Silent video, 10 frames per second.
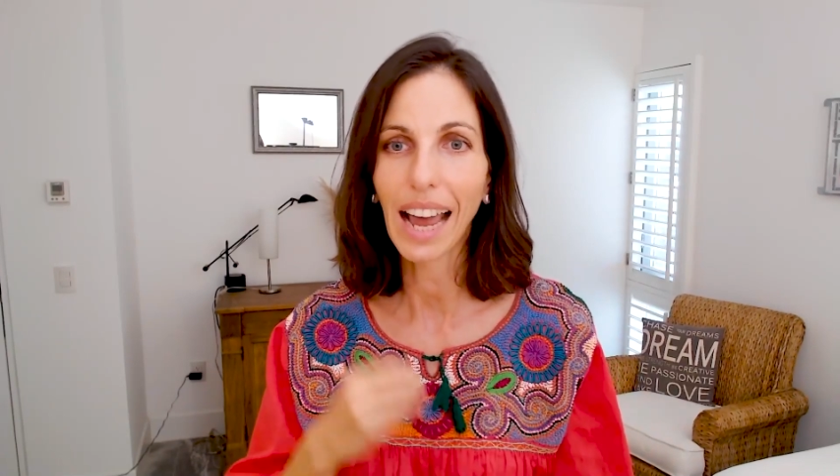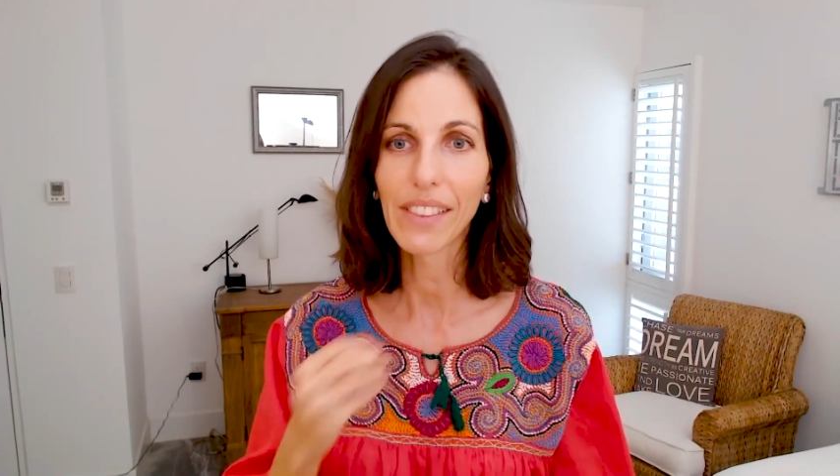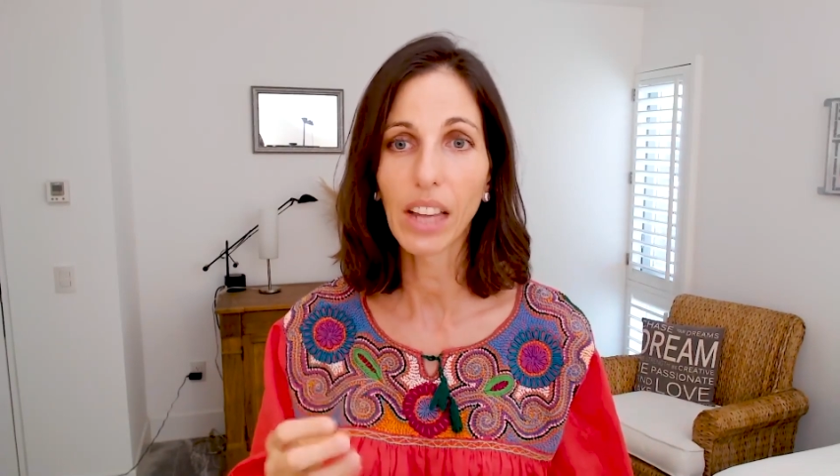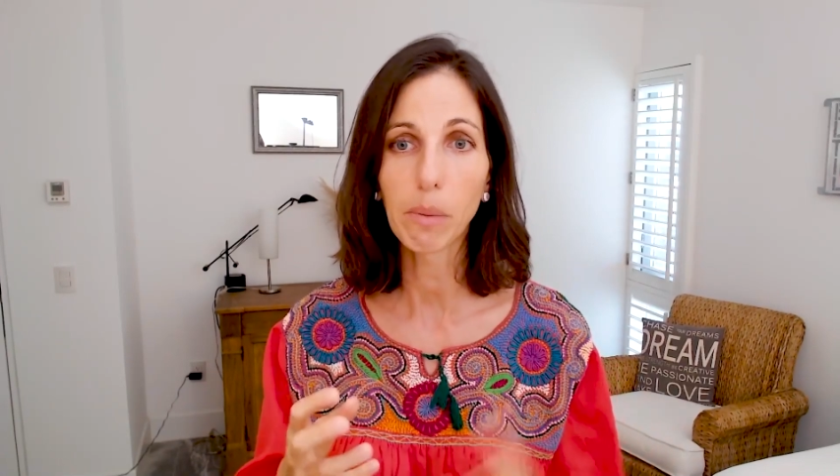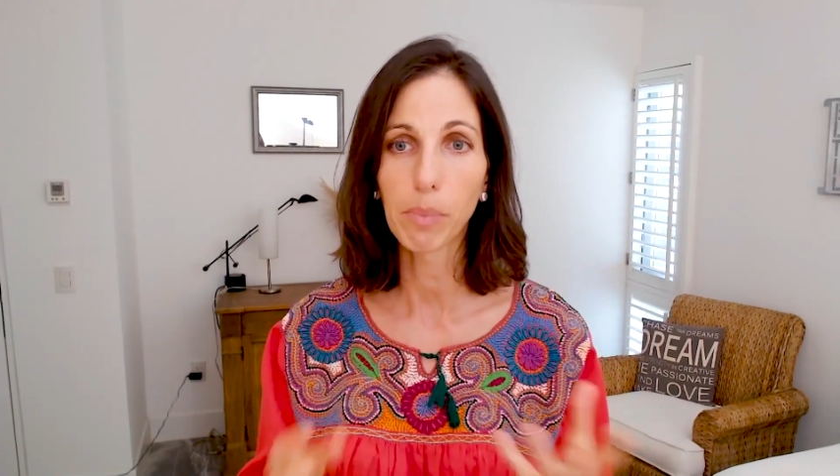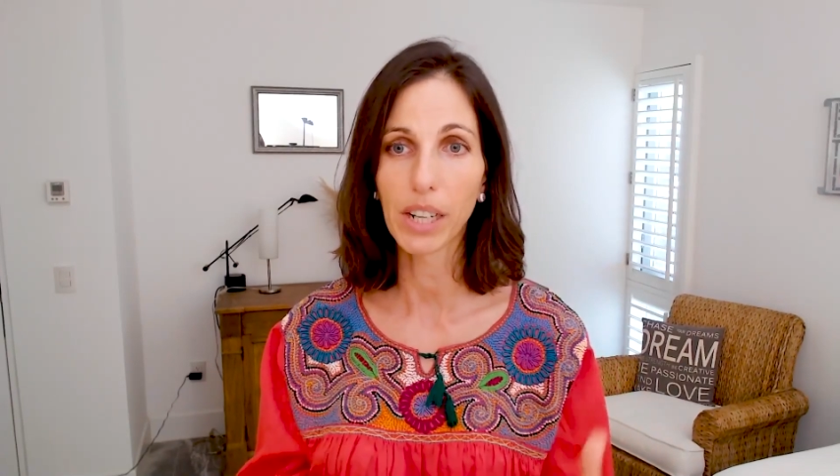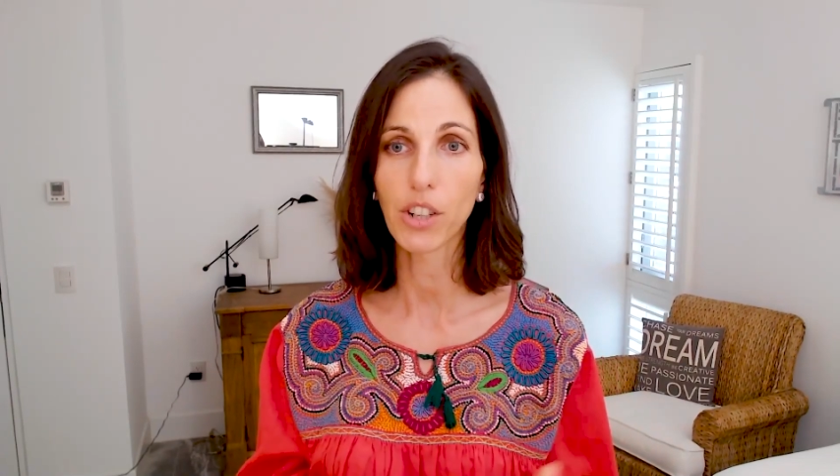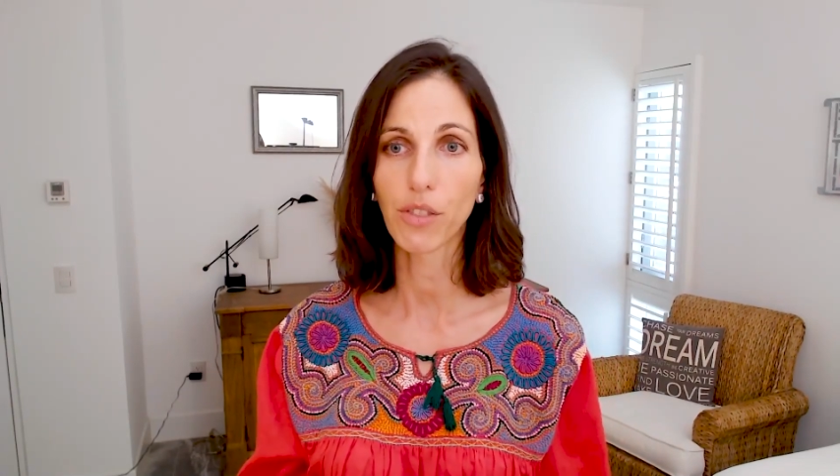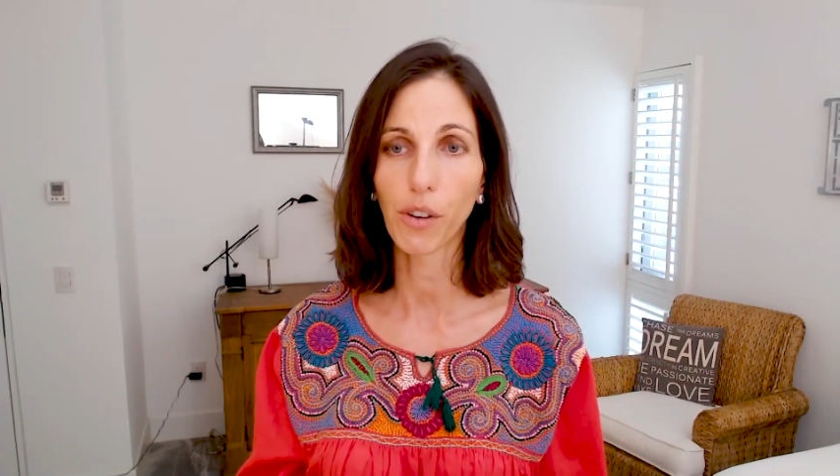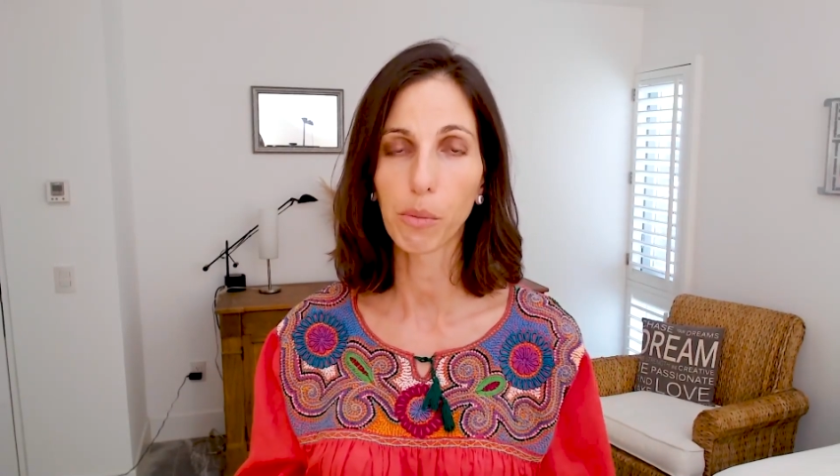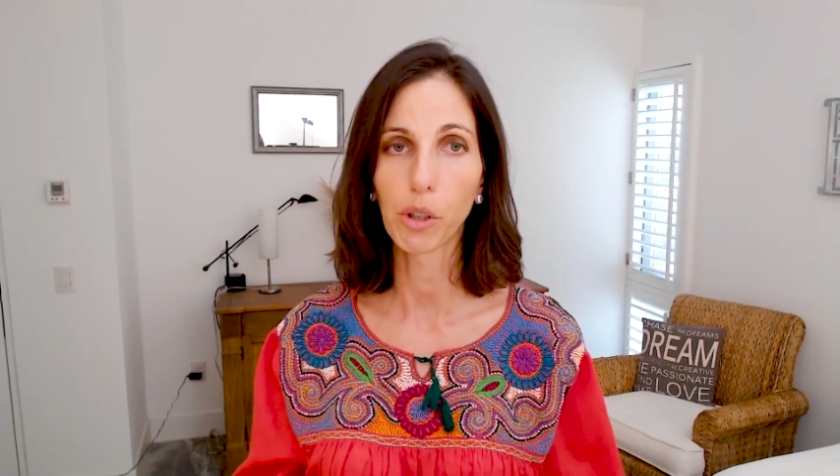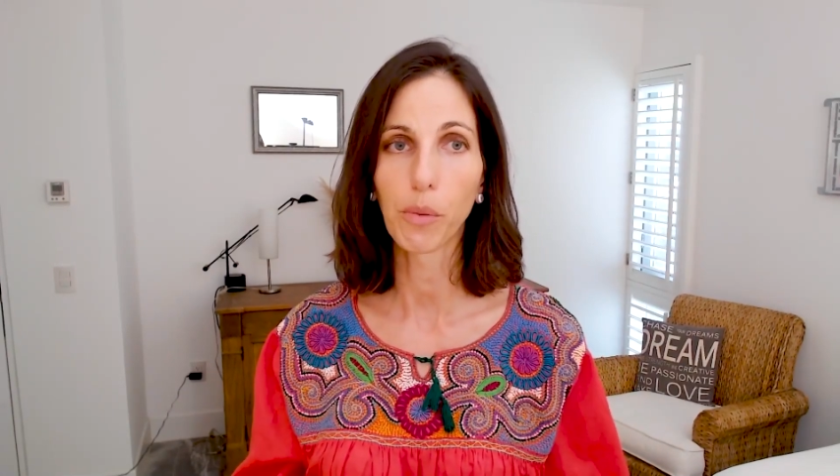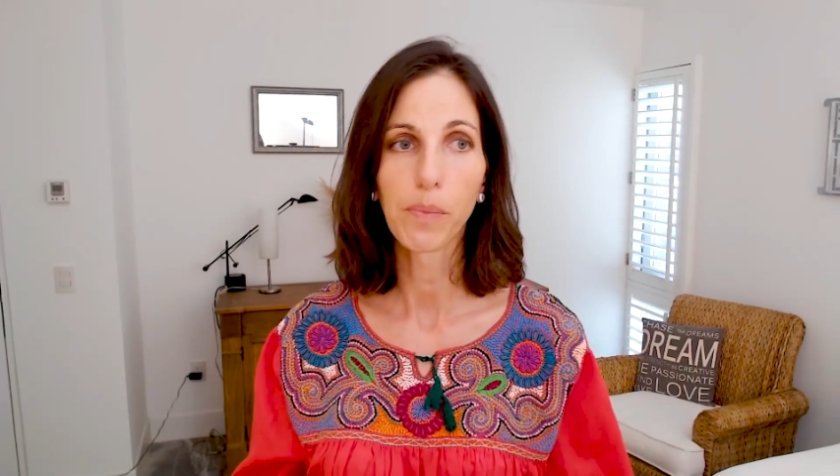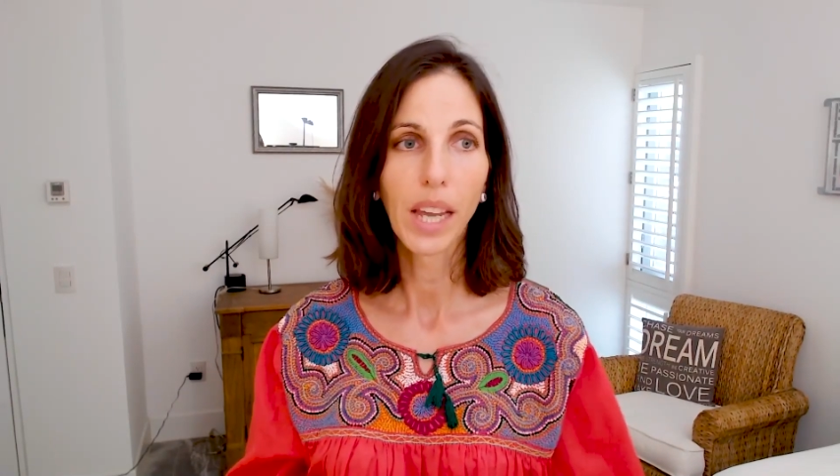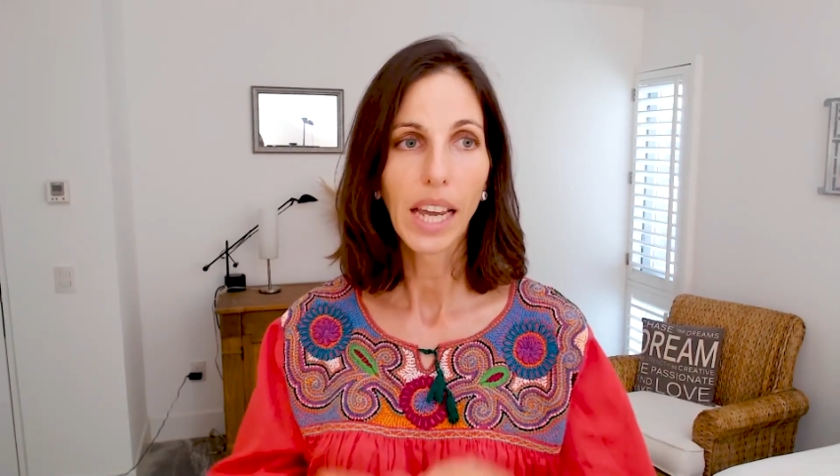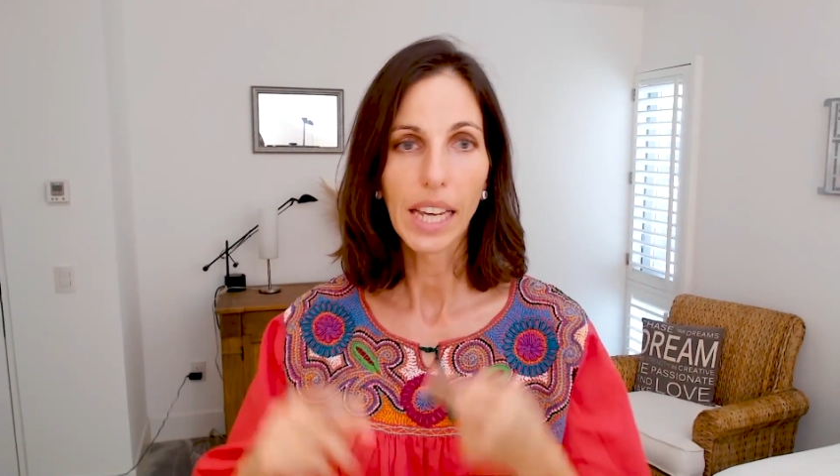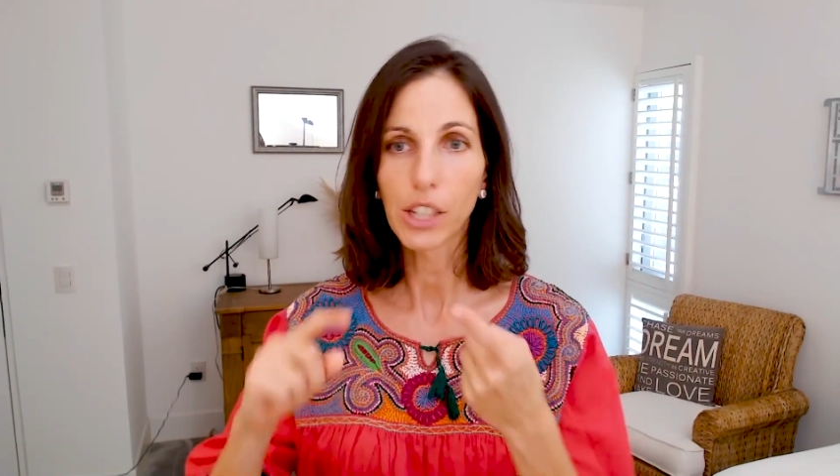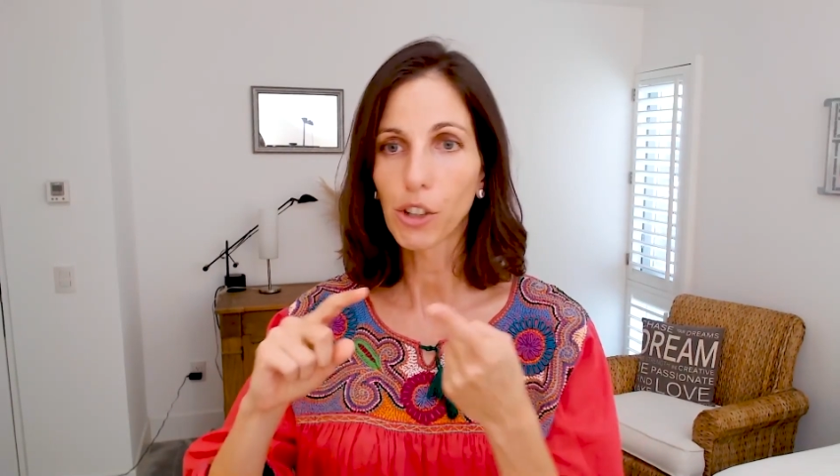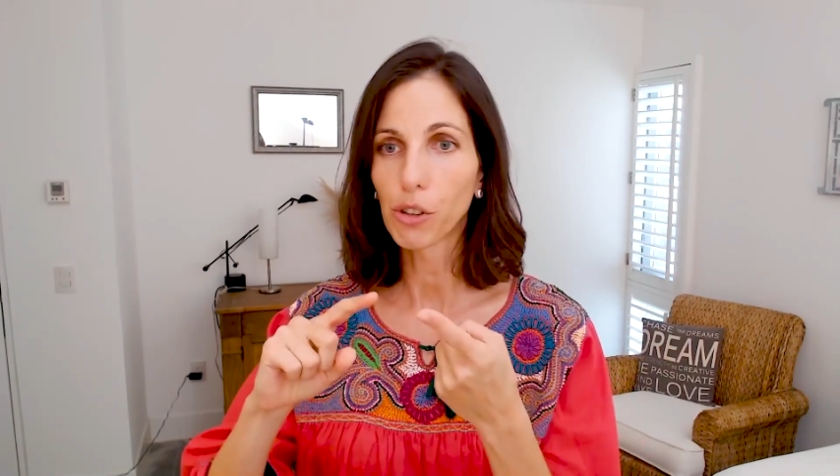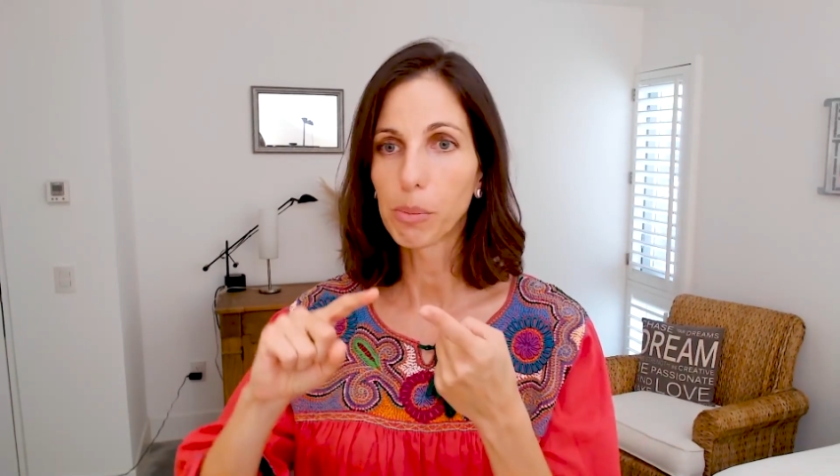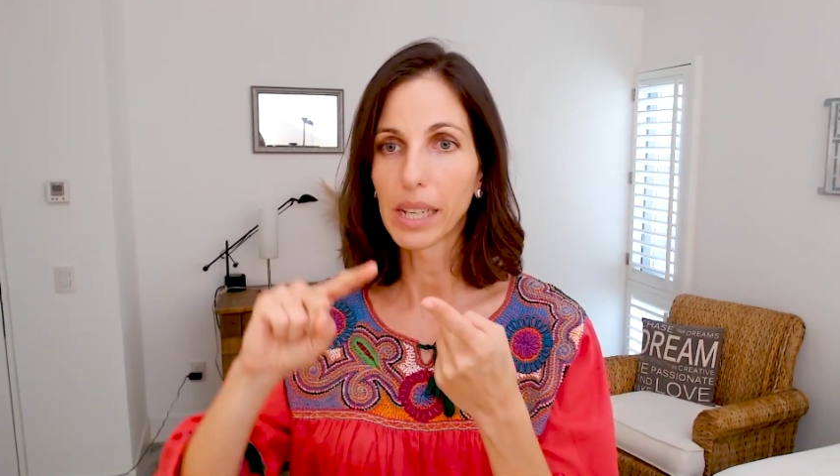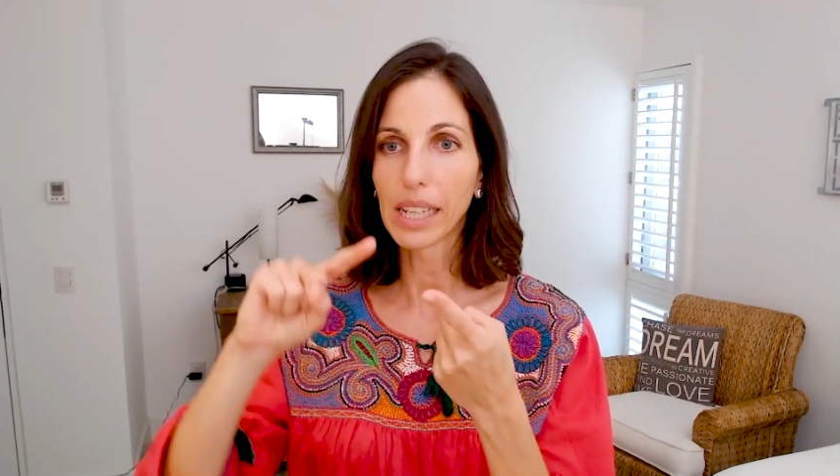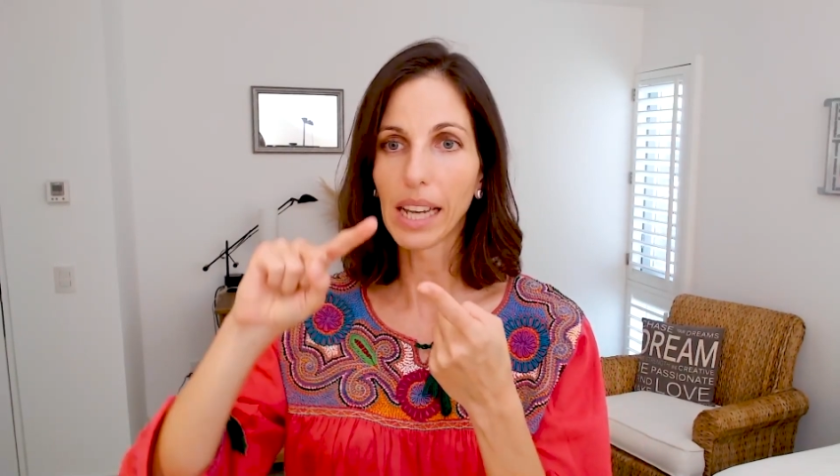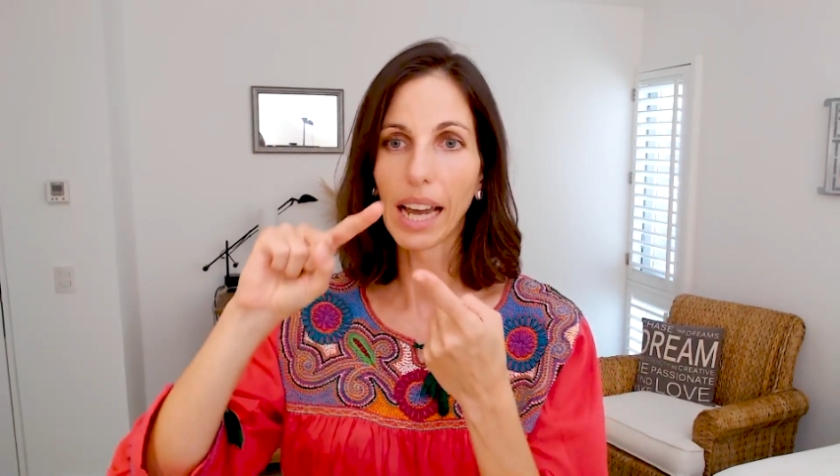and then purchase from you. It could be